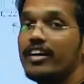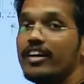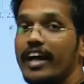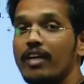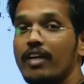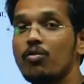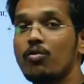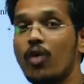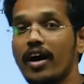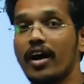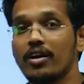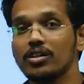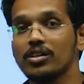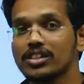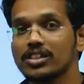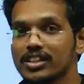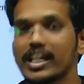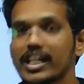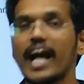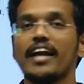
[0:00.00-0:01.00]
Dyer want to
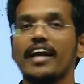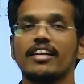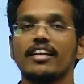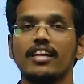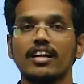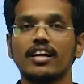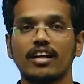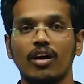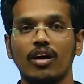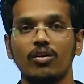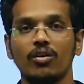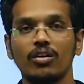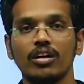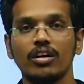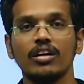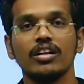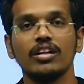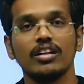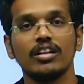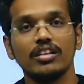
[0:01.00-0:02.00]
scatter the crowd,
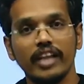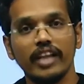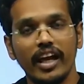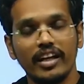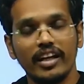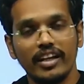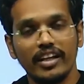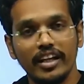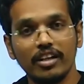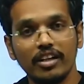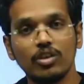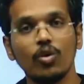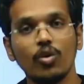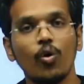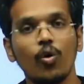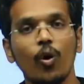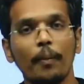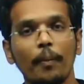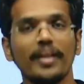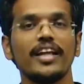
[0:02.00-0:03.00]
they need to
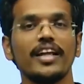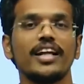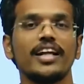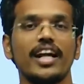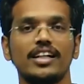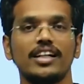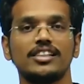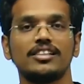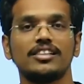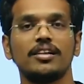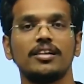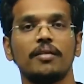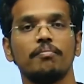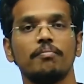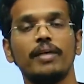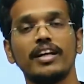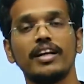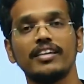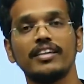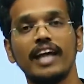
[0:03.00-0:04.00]
open the gates,
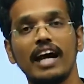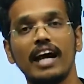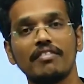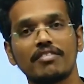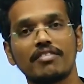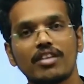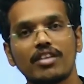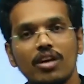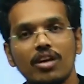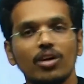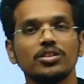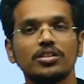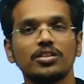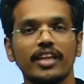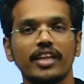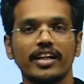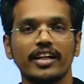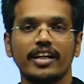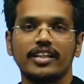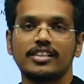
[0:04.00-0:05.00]
but they have closed the
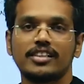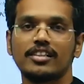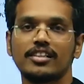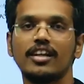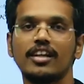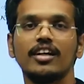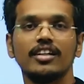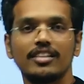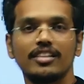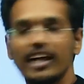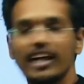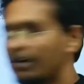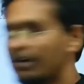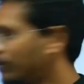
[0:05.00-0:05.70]
gates. That